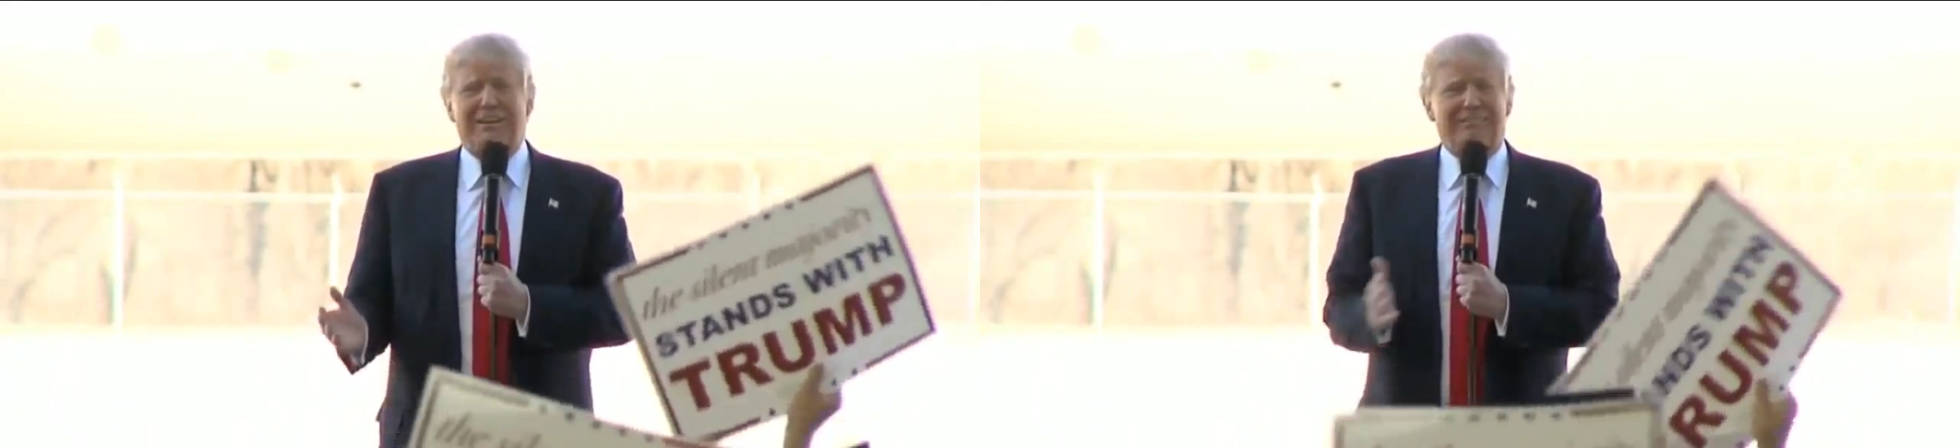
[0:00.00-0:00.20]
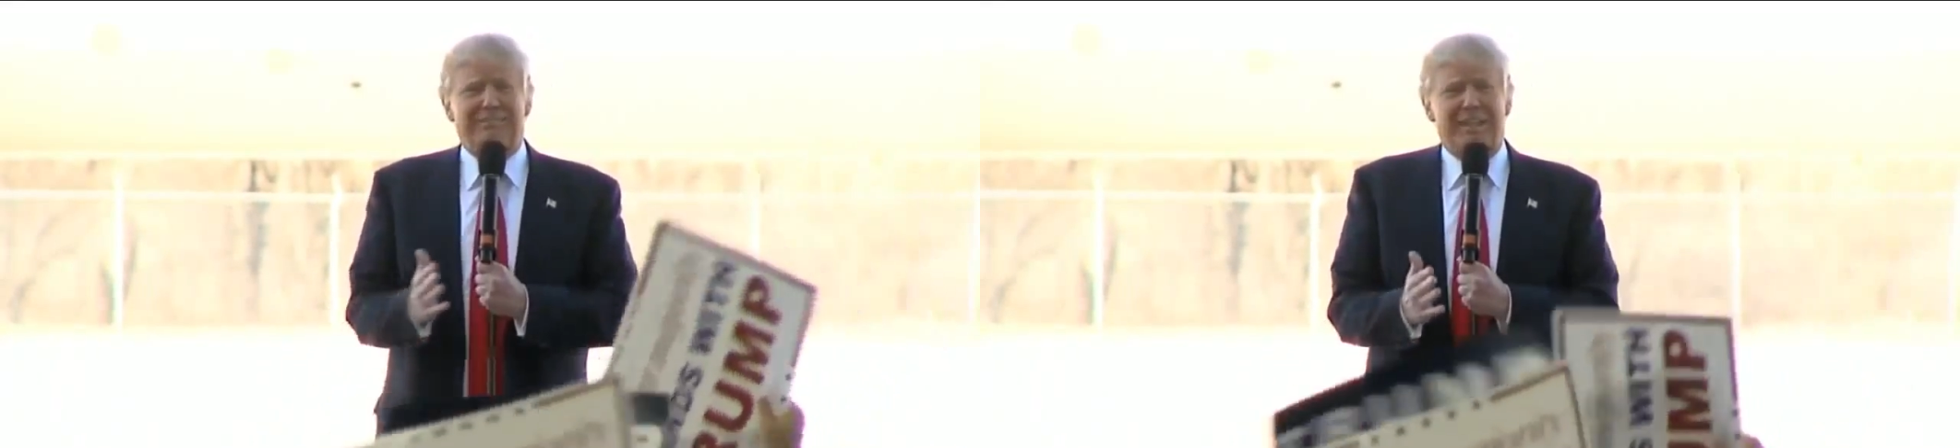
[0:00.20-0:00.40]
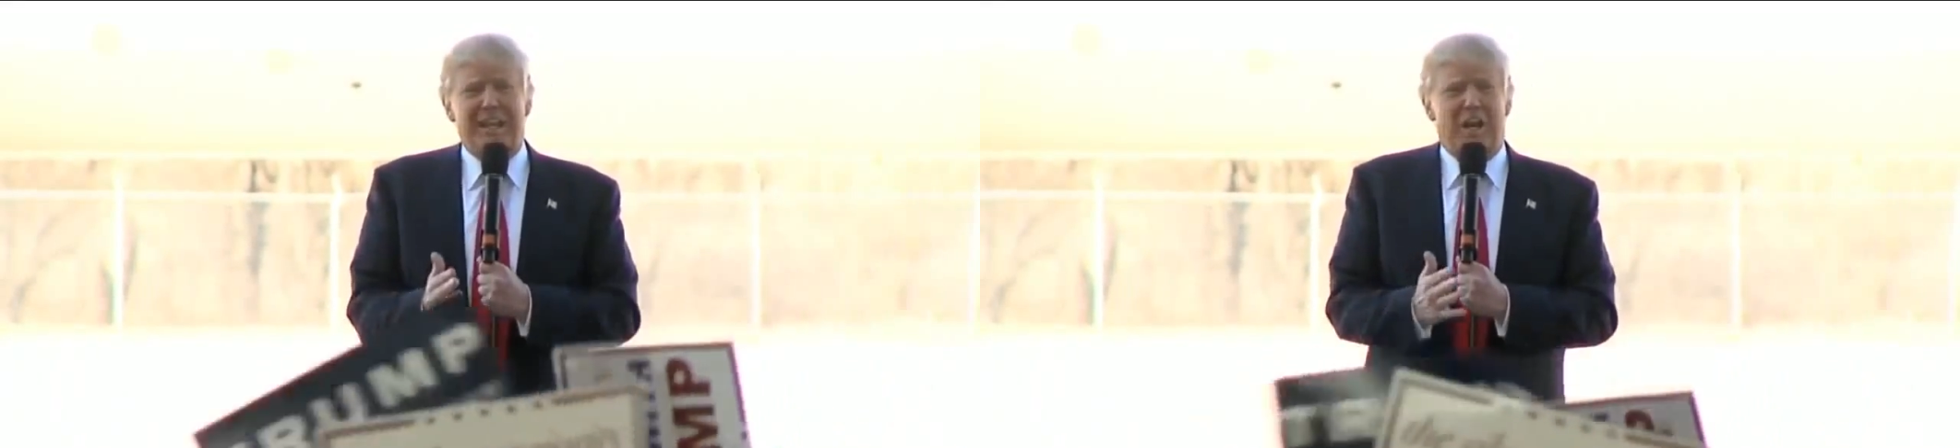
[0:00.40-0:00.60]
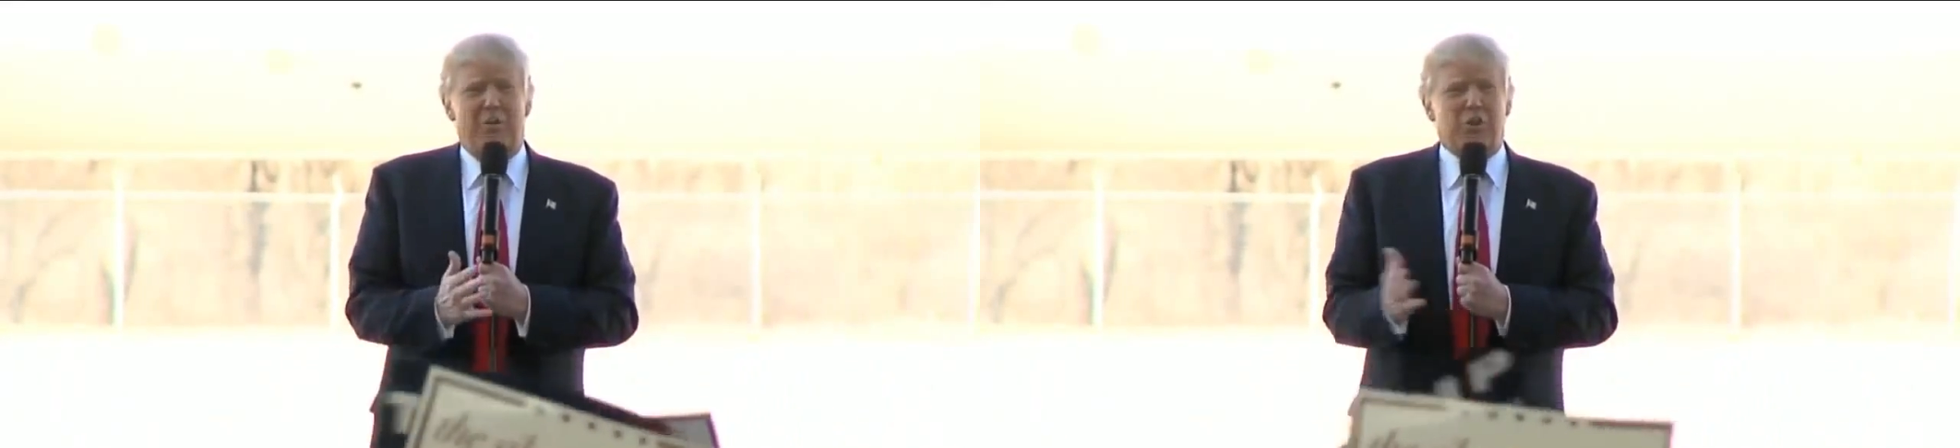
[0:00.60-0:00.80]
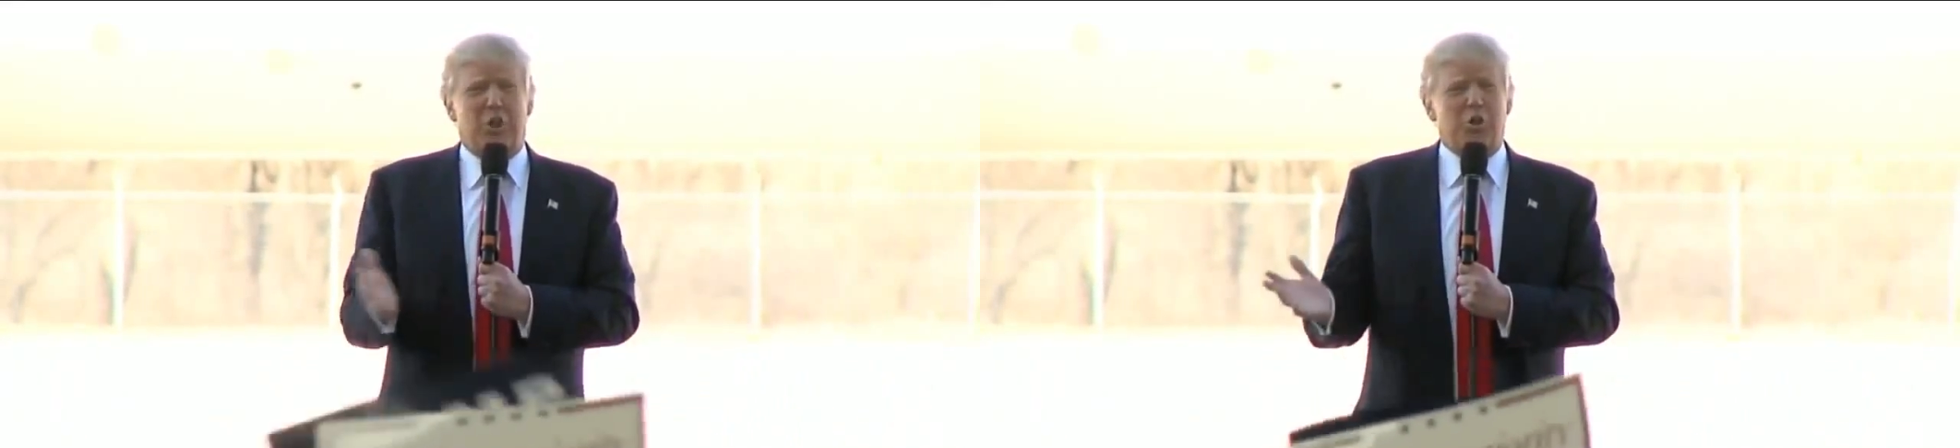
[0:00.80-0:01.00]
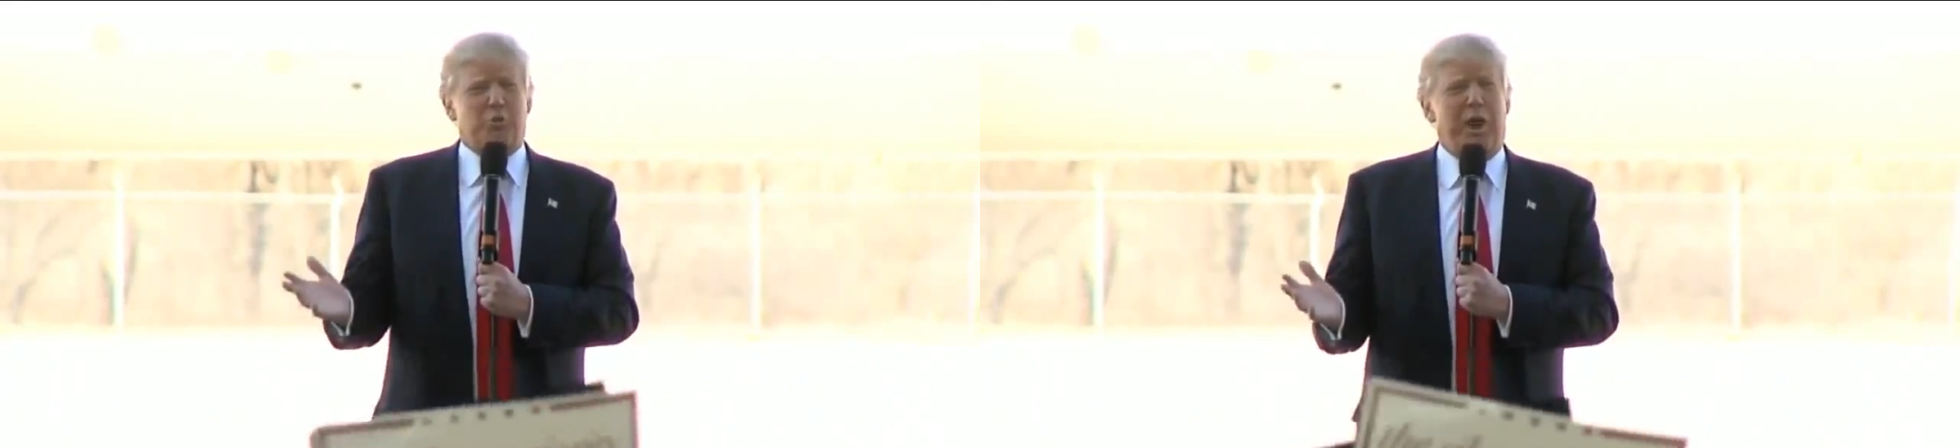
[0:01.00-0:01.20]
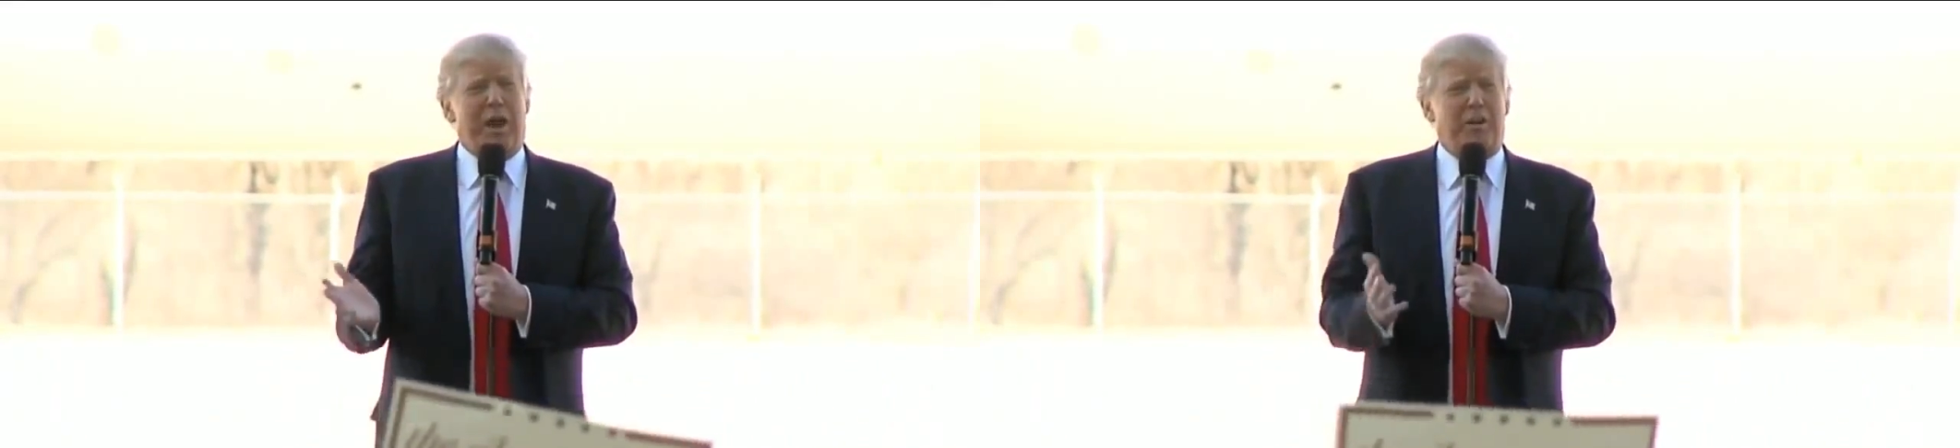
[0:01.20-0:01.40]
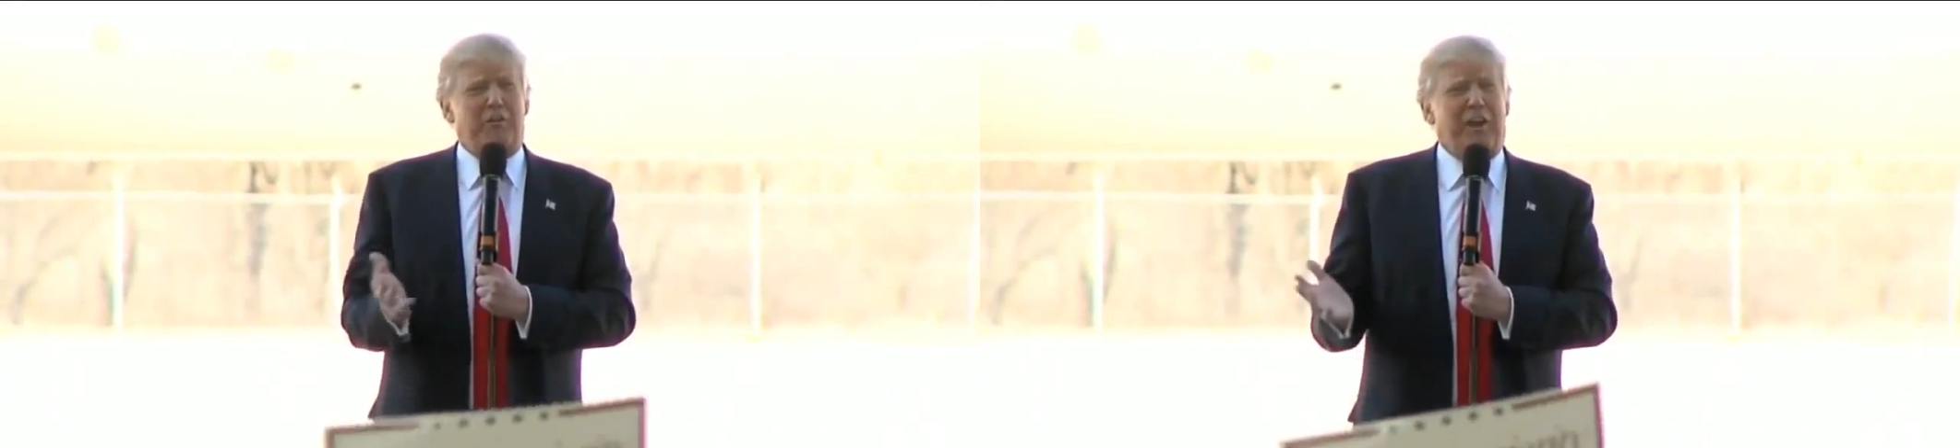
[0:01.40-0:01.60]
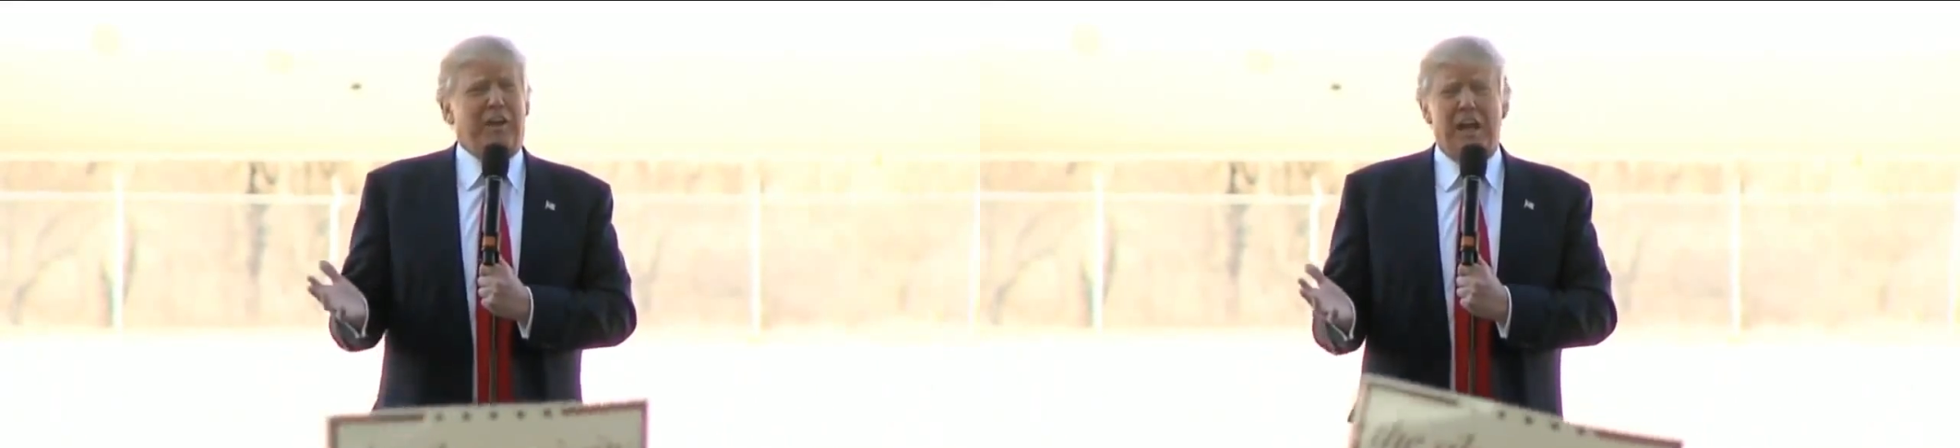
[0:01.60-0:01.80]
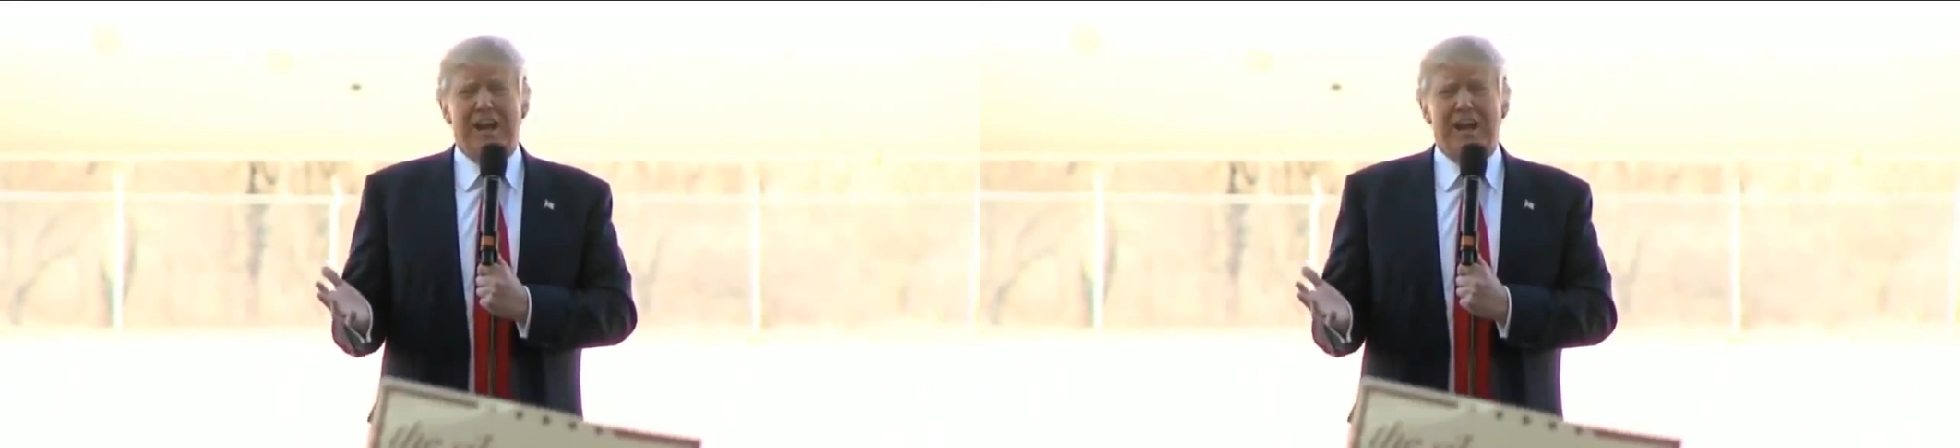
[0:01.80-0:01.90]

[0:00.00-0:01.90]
You know, I was always proud of the fact,